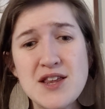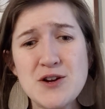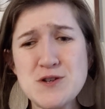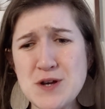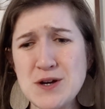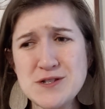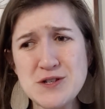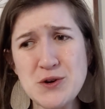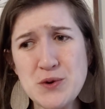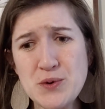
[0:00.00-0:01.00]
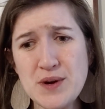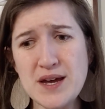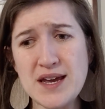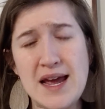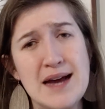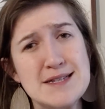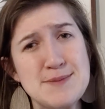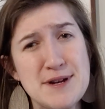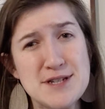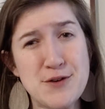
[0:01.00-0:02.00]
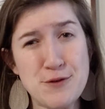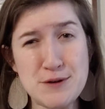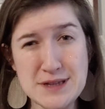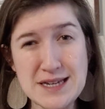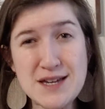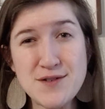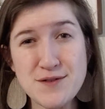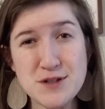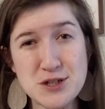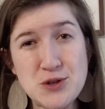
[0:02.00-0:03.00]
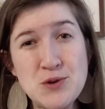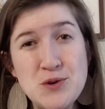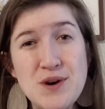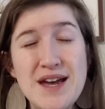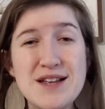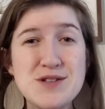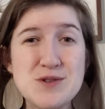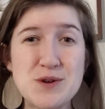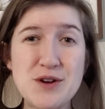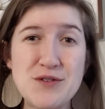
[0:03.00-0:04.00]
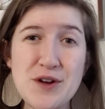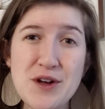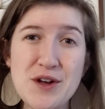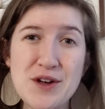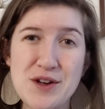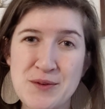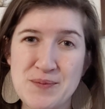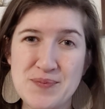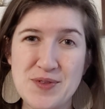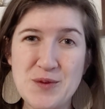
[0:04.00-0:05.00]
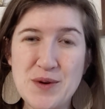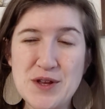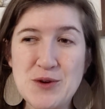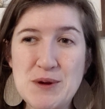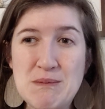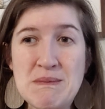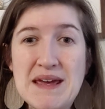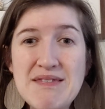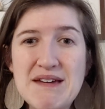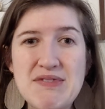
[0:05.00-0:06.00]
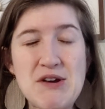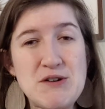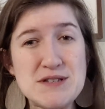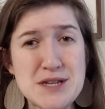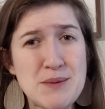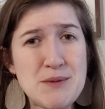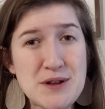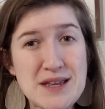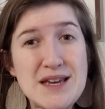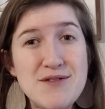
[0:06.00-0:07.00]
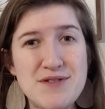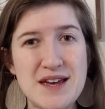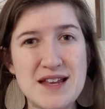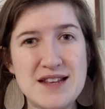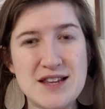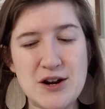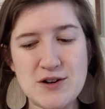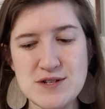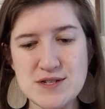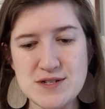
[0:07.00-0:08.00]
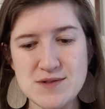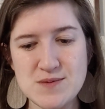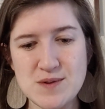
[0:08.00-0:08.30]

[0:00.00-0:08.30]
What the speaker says: There's also an aspect of relief too, and sort of when you admit that there's some relief, that there's